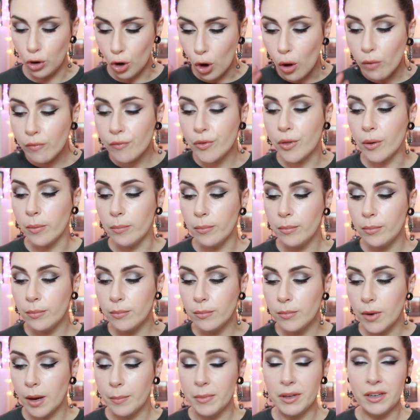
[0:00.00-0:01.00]
love them.
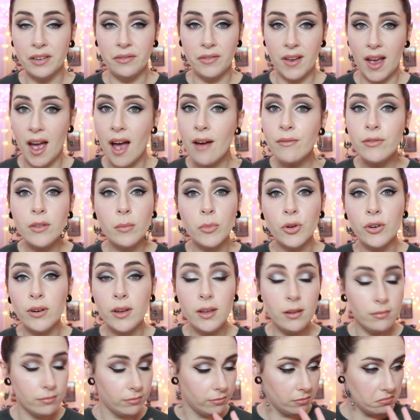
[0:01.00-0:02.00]
I mean, if you have the
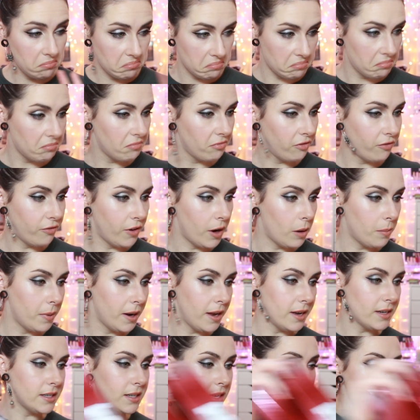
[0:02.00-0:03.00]
money, fair
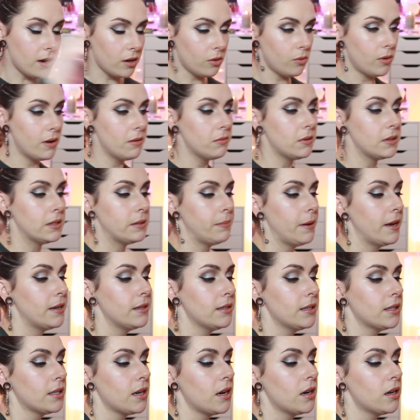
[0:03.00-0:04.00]
play to you, go out and
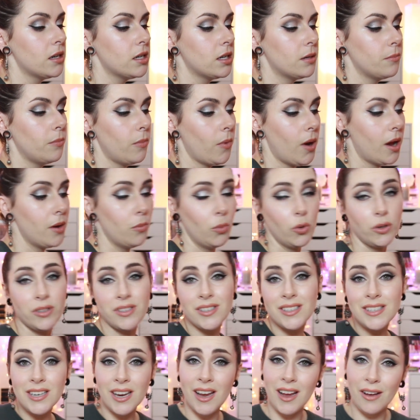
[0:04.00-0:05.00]
spend it on it. I
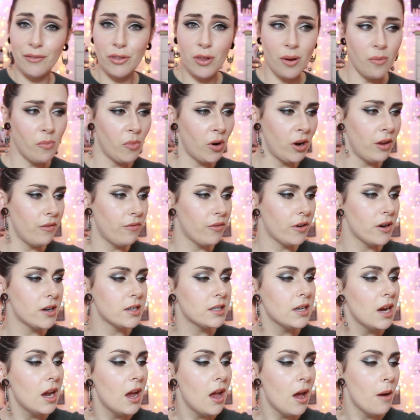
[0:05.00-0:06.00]
wouldn't have the money for
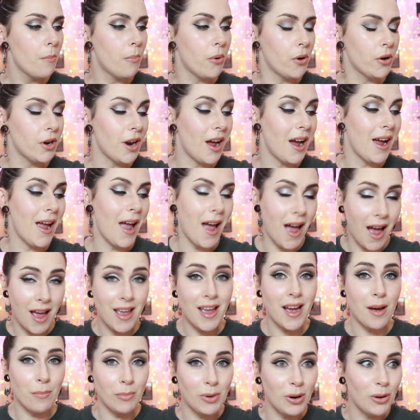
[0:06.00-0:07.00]
it, but I, I
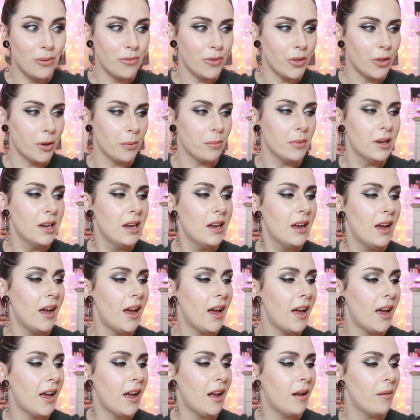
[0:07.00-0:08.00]
am loving them.
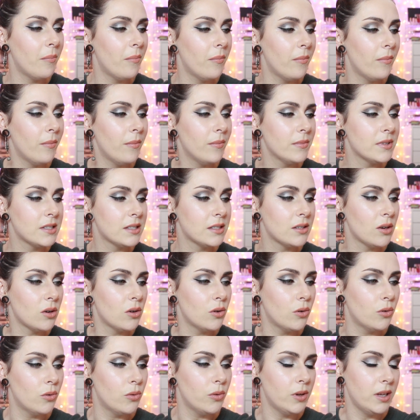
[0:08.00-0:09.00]
Um,
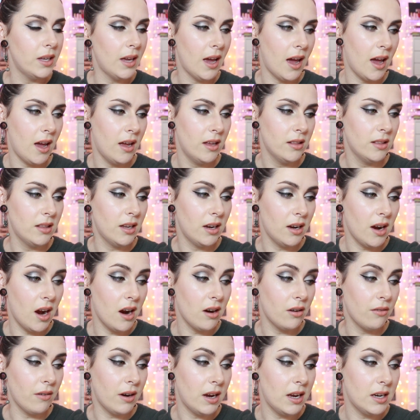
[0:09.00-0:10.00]
so yeah, they
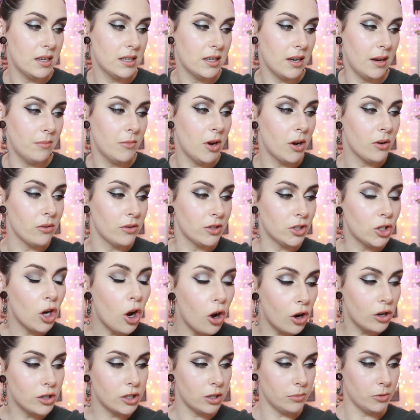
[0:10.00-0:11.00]
are great. I'm not going to
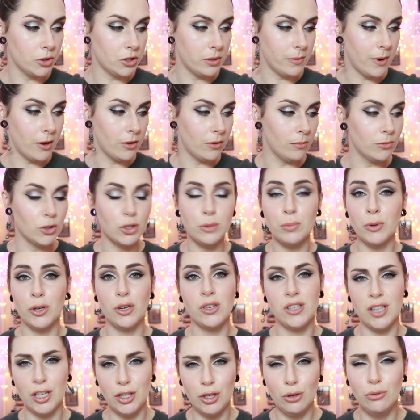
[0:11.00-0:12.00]
talk too much about them just
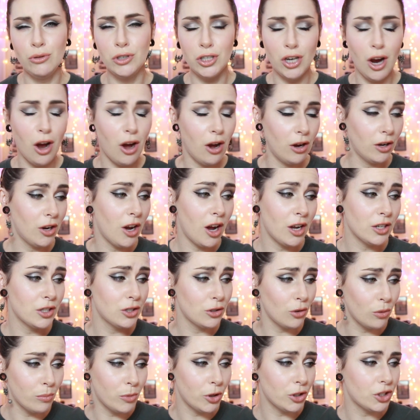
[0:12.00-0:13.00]
because they do
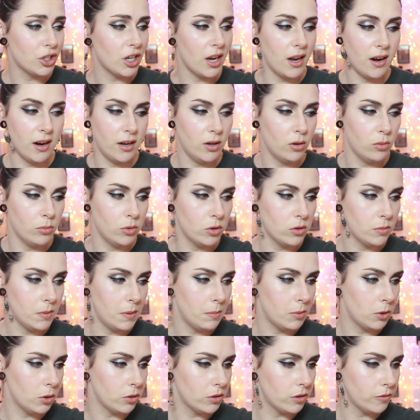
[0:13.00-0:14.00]
cost so much, and I know most
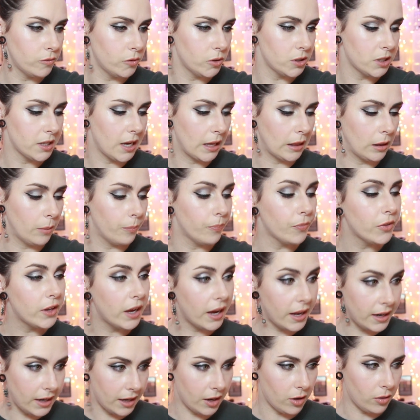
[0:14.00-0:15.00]
people couldn't afford to get them.
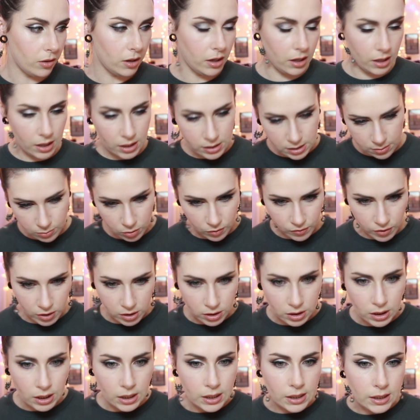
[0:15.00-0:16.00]
Anyhow, let's move
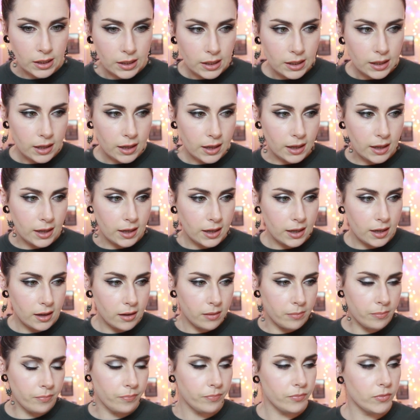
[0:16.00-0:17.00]
on.
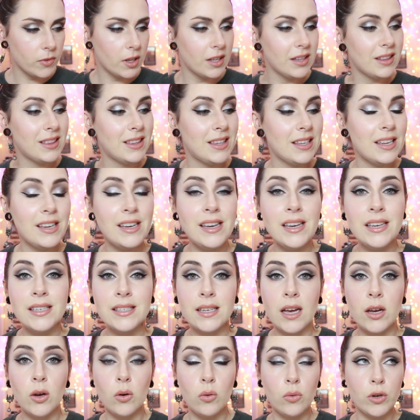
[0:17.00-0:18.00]
Um,
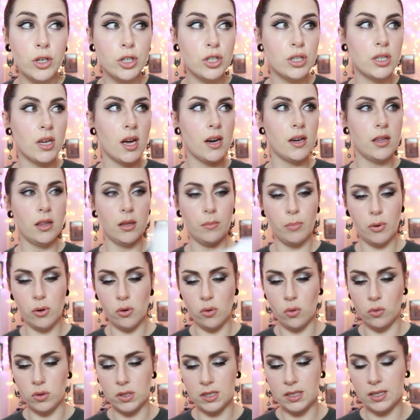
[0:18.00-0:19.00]
these I only just got in the
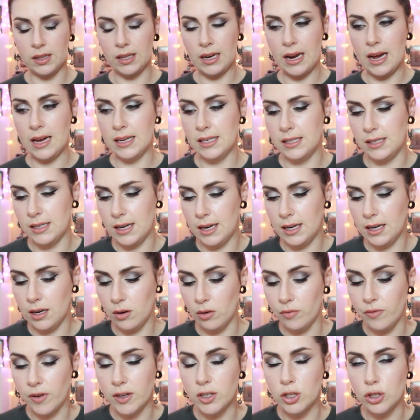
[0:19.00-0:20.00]
post the last day.
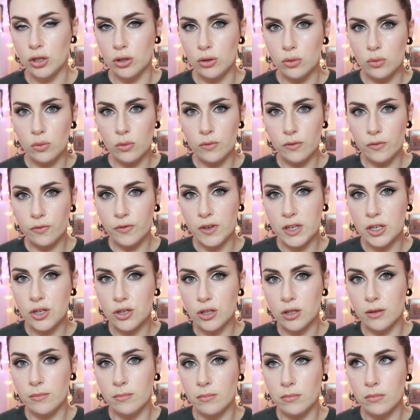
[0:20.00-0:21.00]
Now if I do
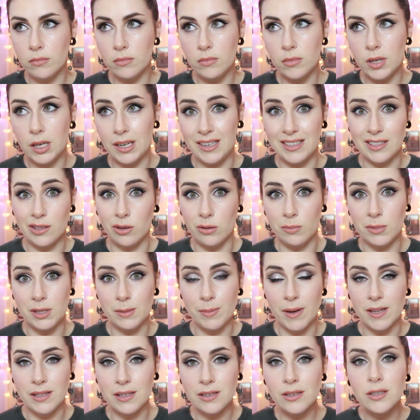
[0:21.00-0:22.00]
feature them, it is going to be
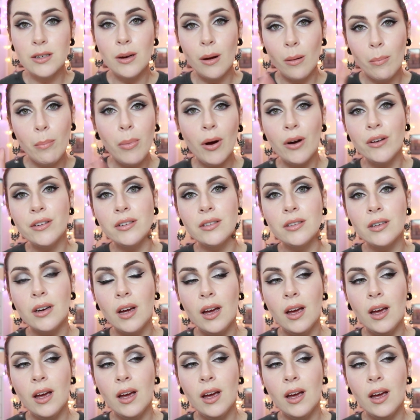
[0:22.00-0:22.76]
sponsored, but